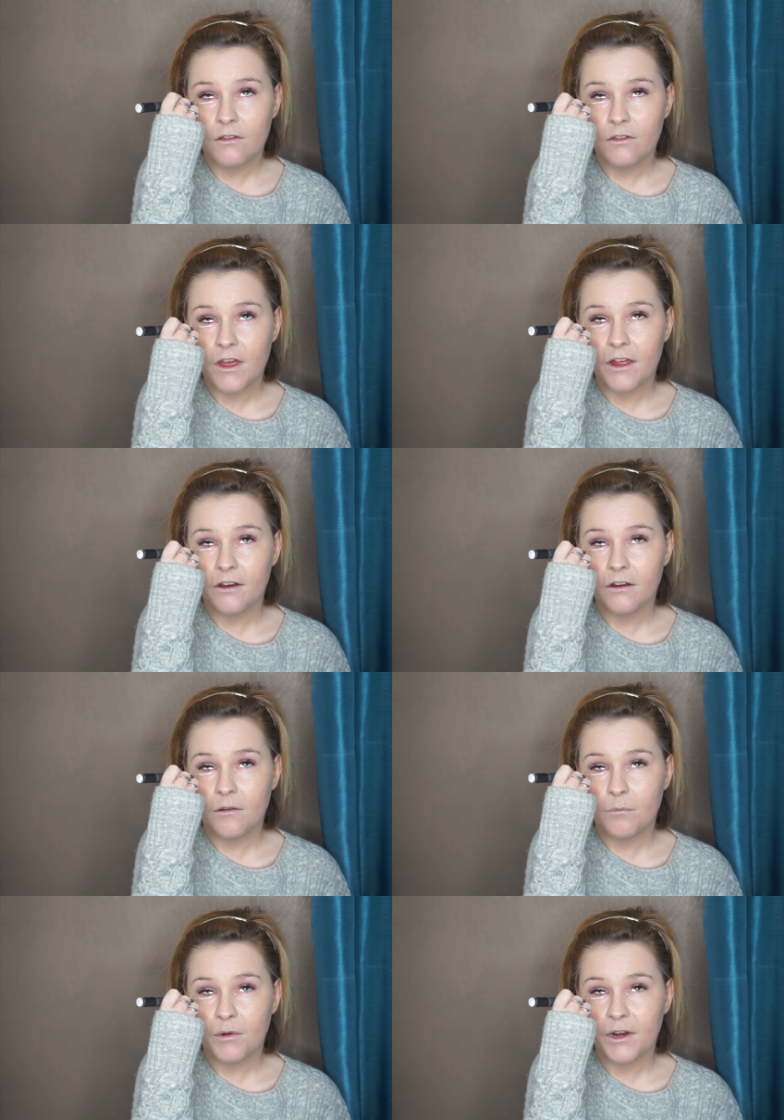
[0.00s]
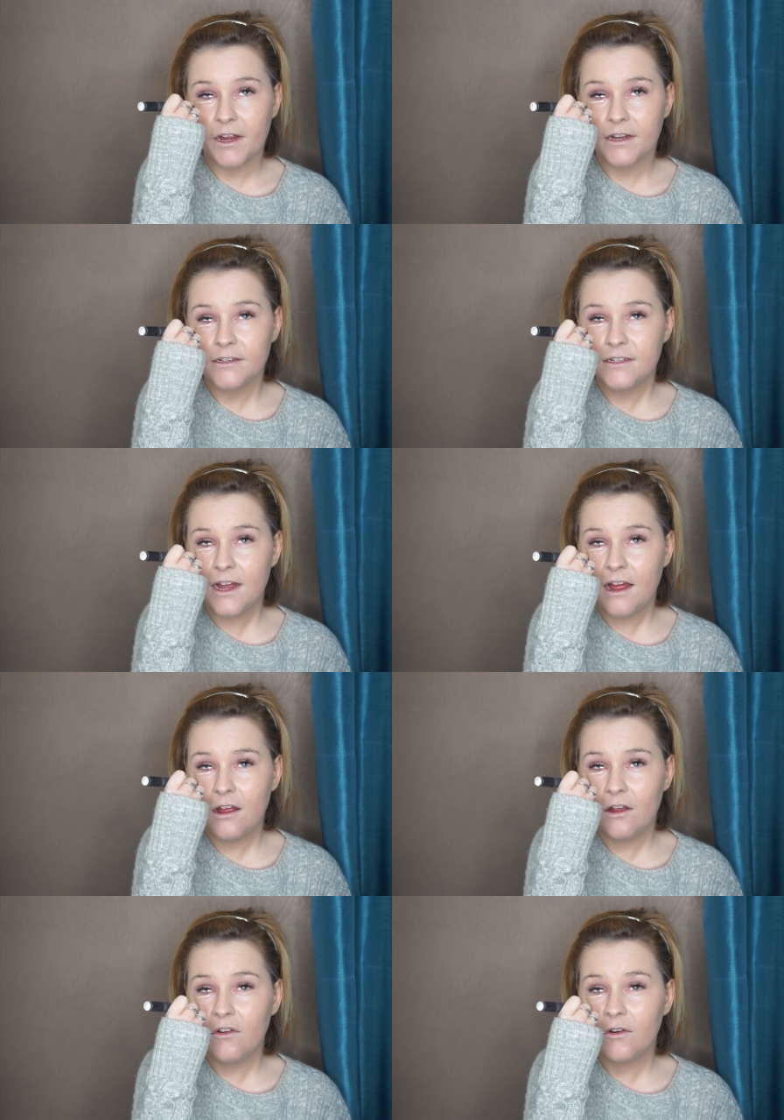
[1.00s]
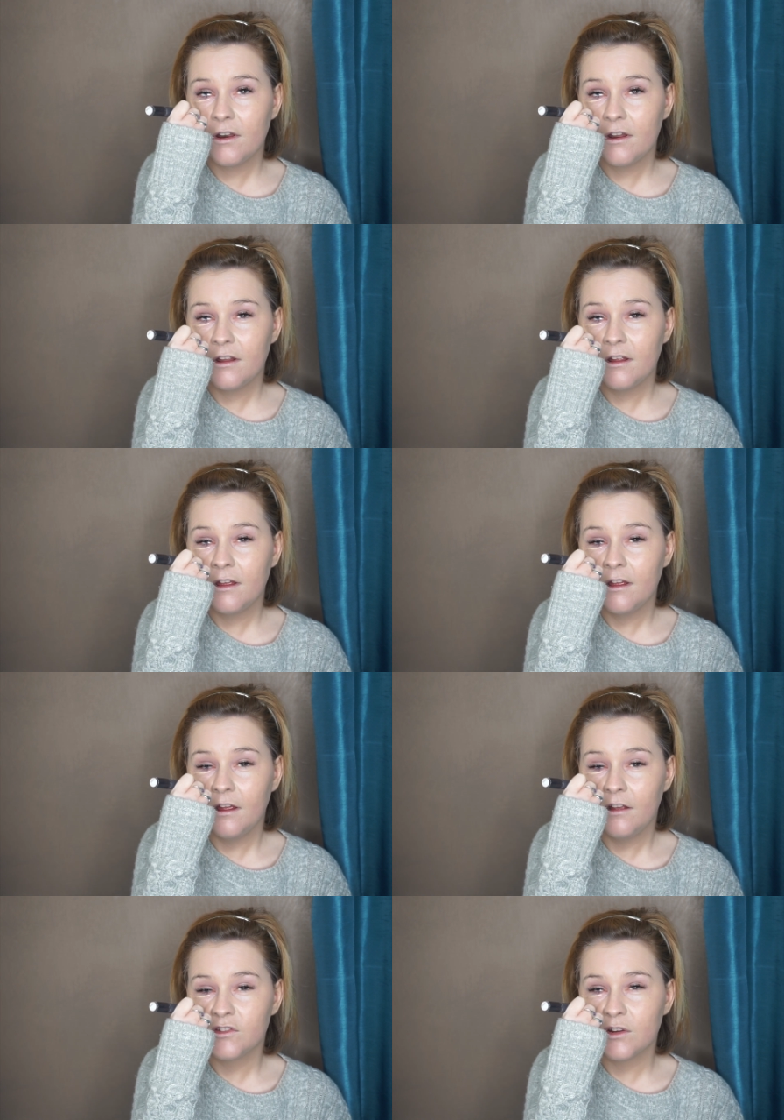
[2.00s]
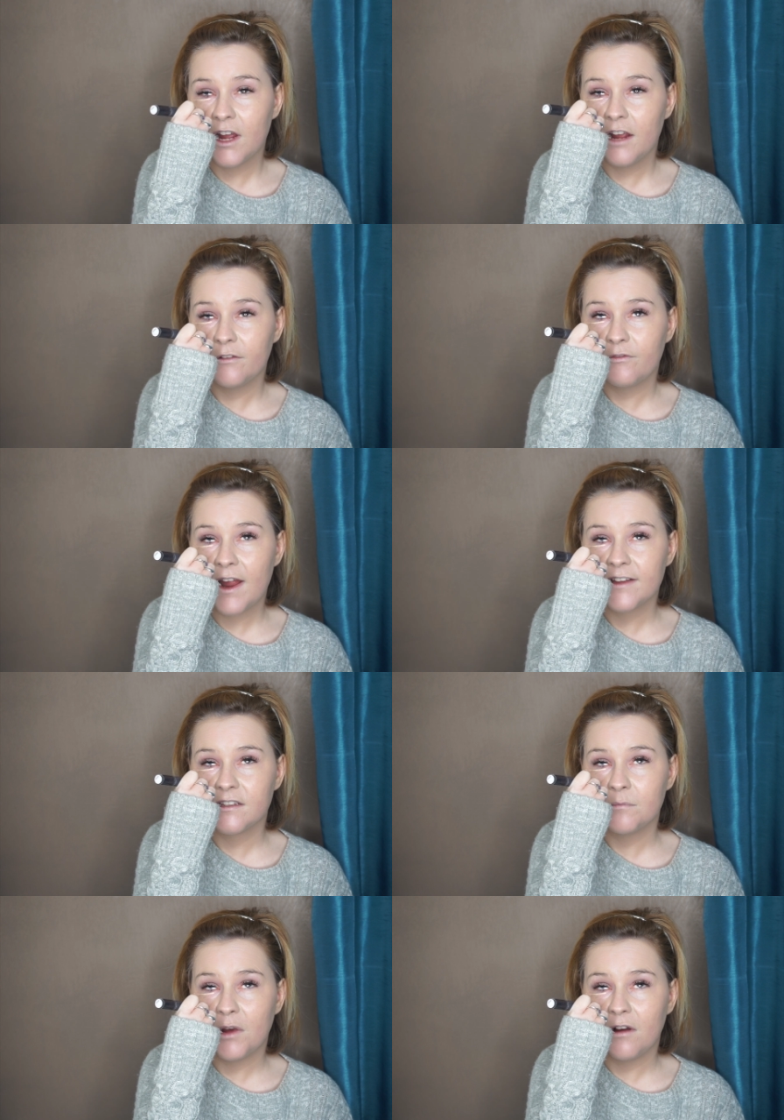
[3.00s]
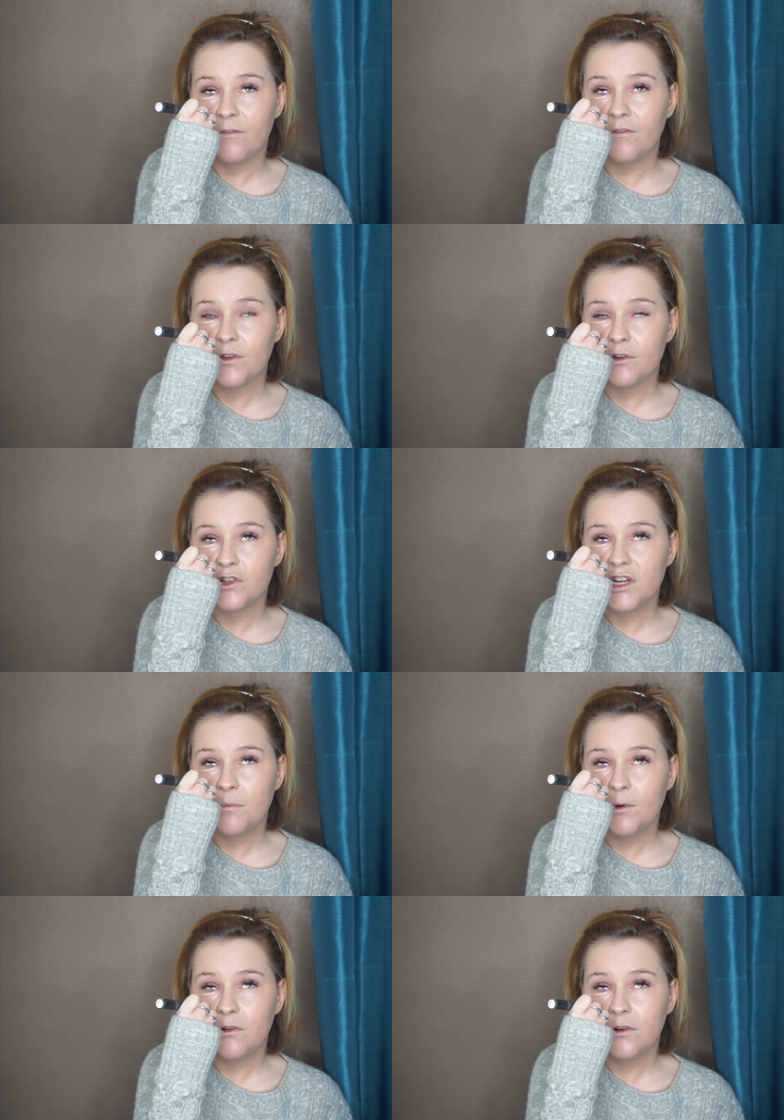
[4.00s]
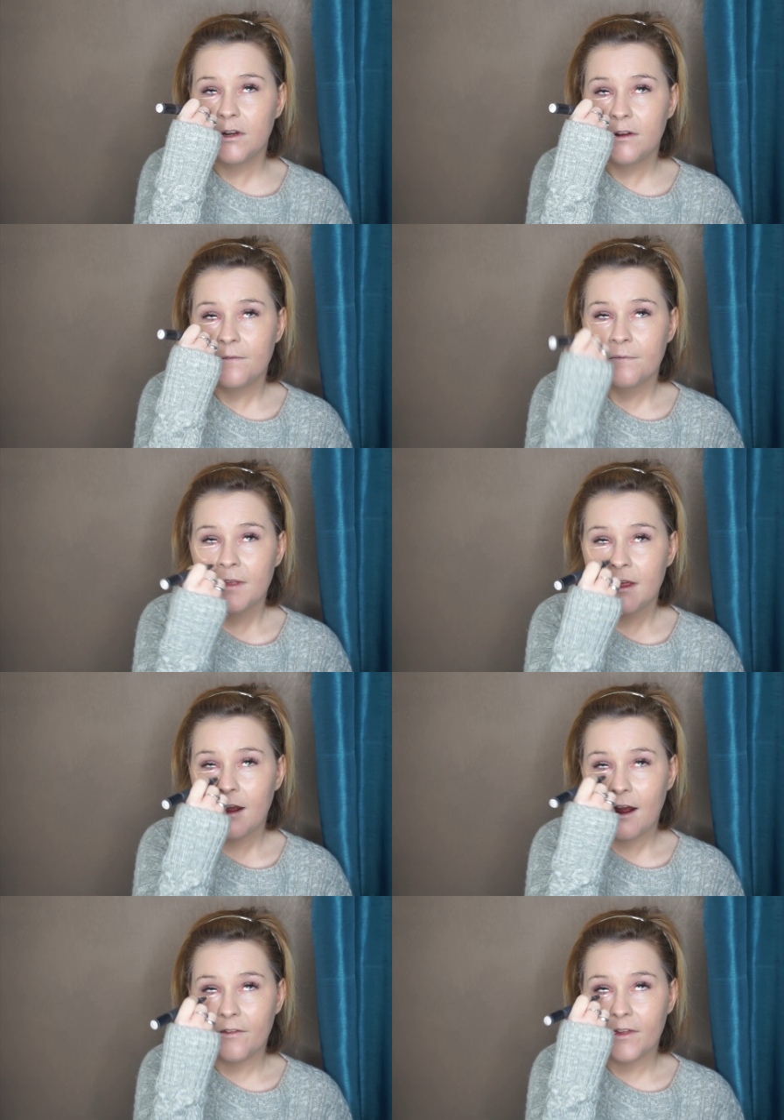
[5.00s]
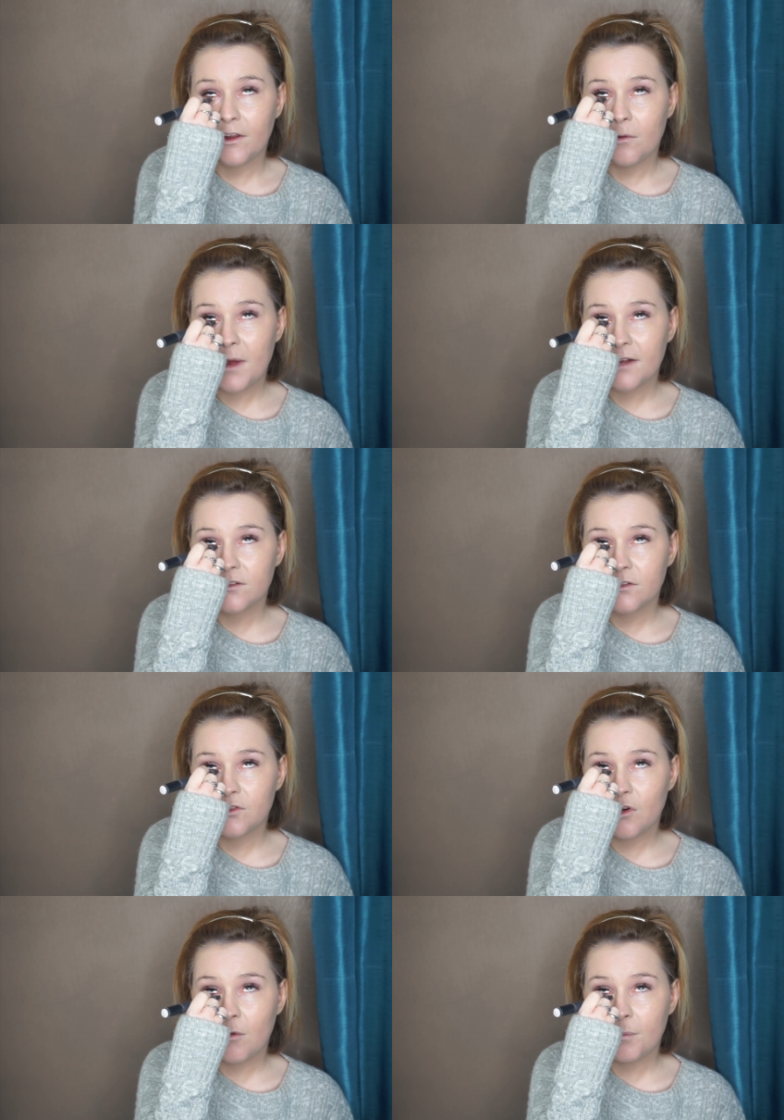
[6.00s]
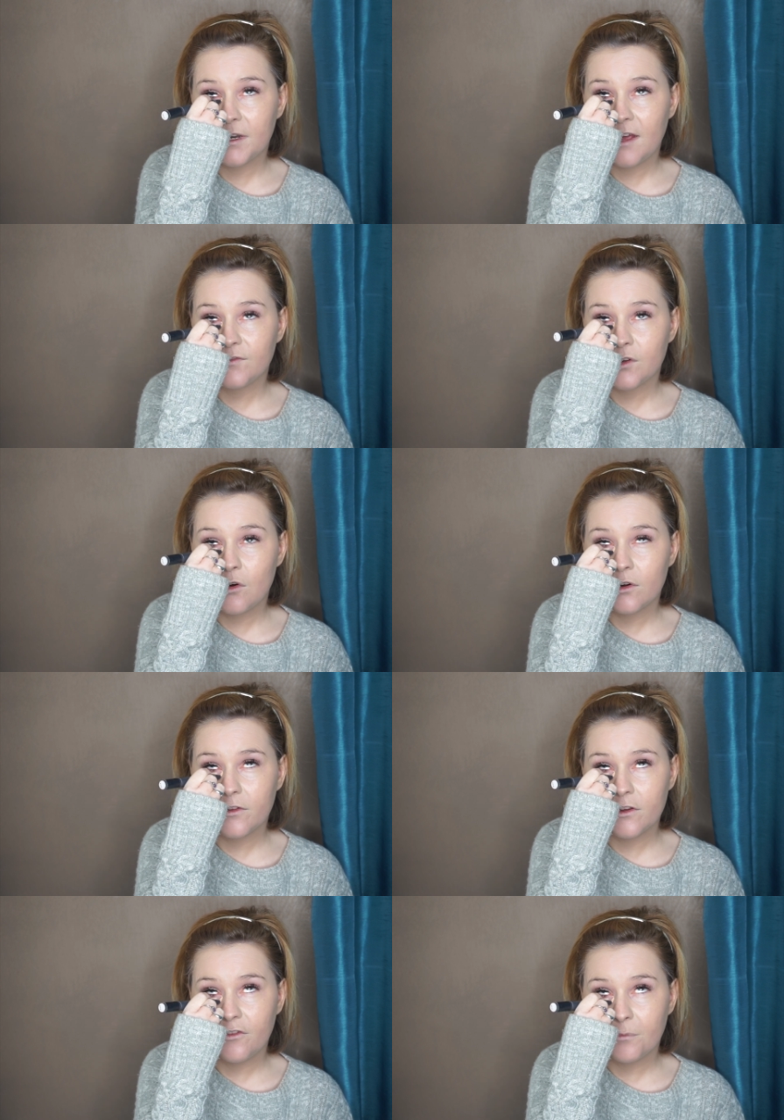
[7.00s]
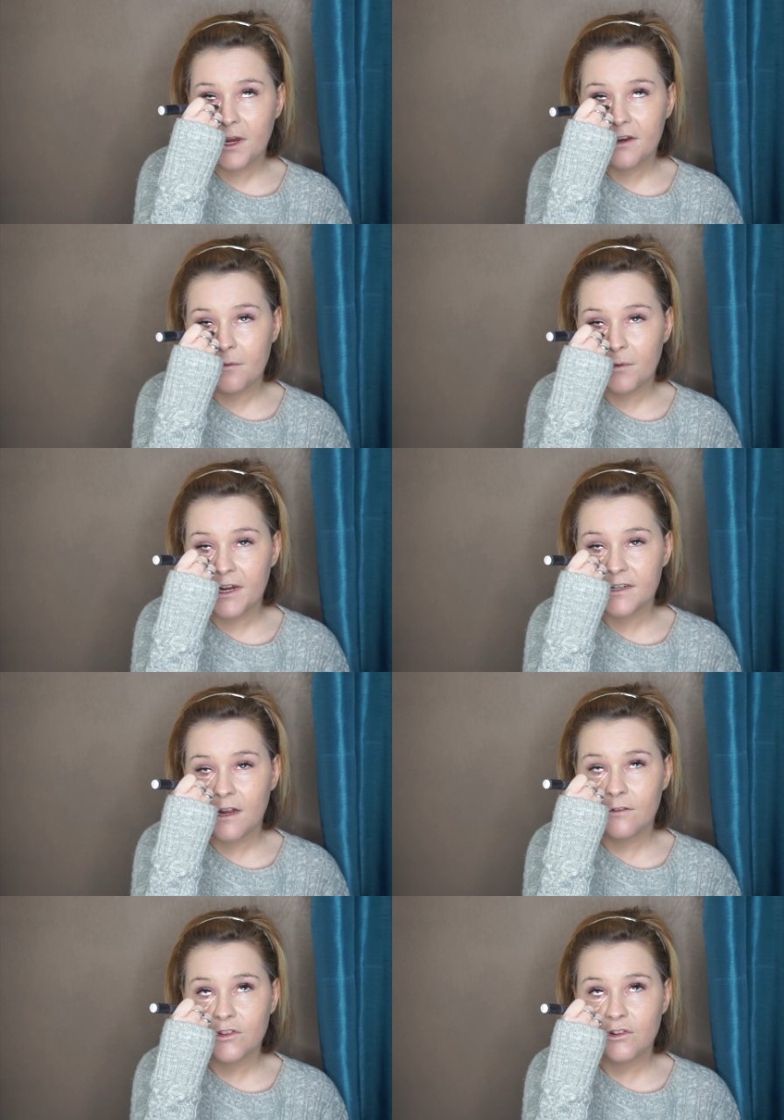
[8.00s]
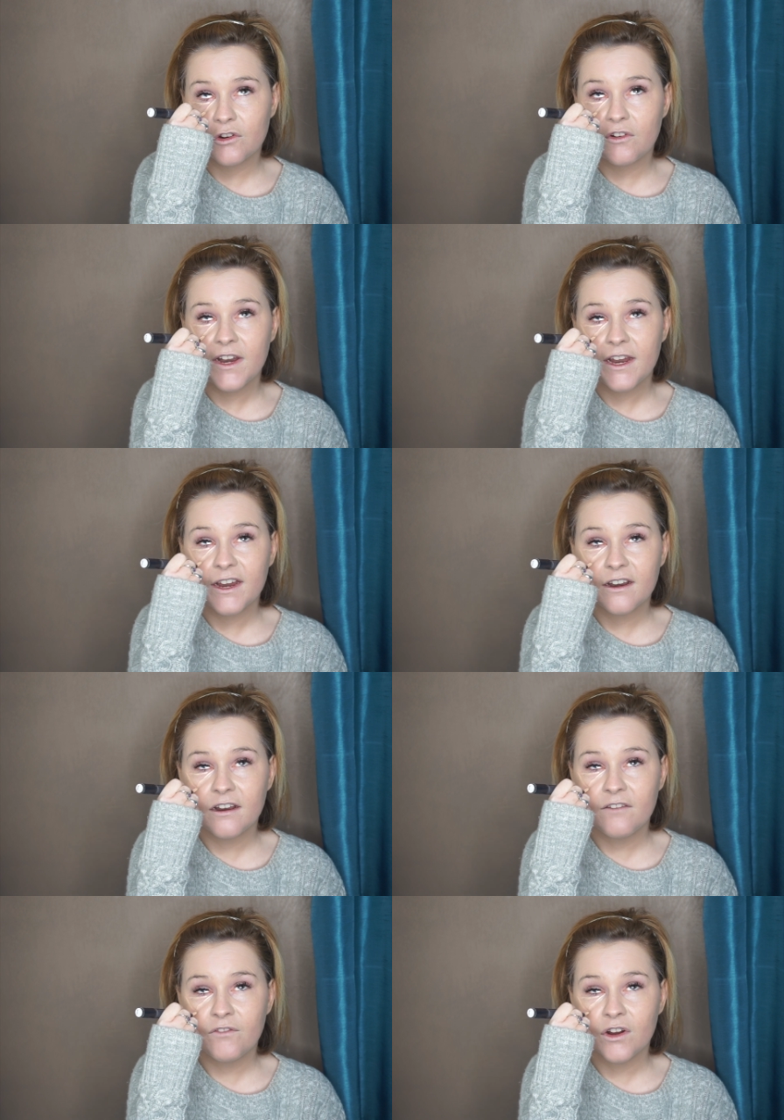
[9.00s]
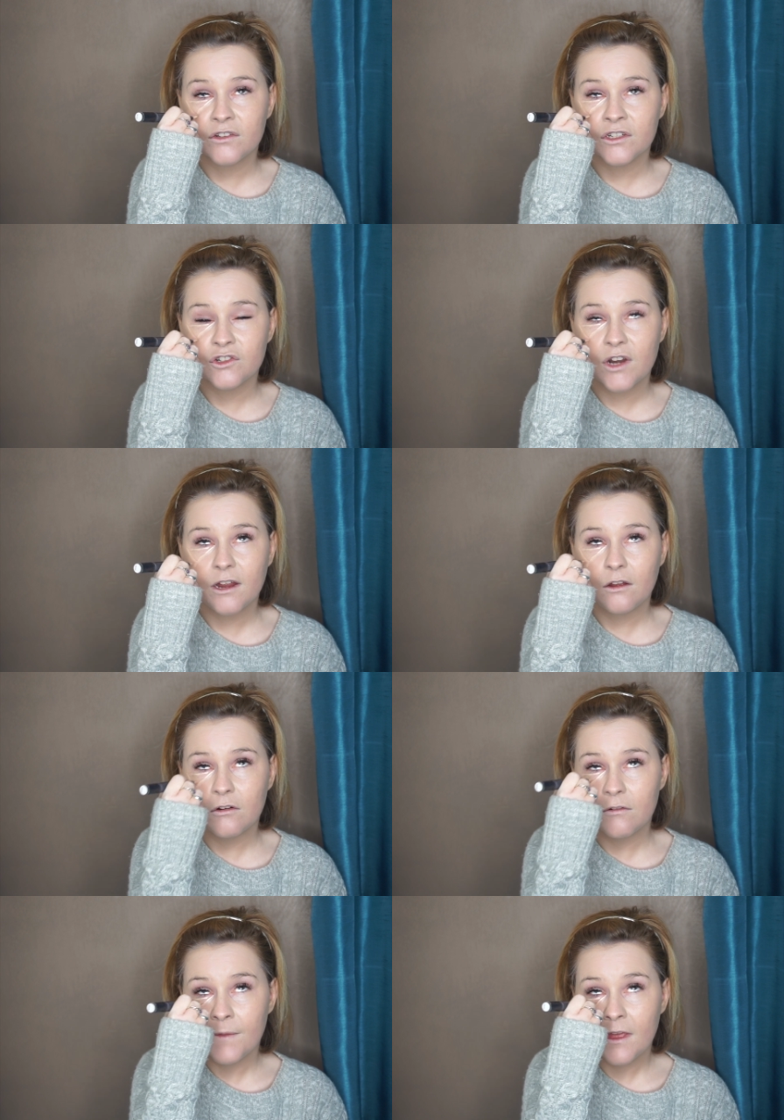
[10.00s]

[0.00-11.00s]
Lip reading: then bring it down so it kind of rests above your cheekbone, and then go back to the top left corner that you've made and bring it down. So you're creating an inverted triangle,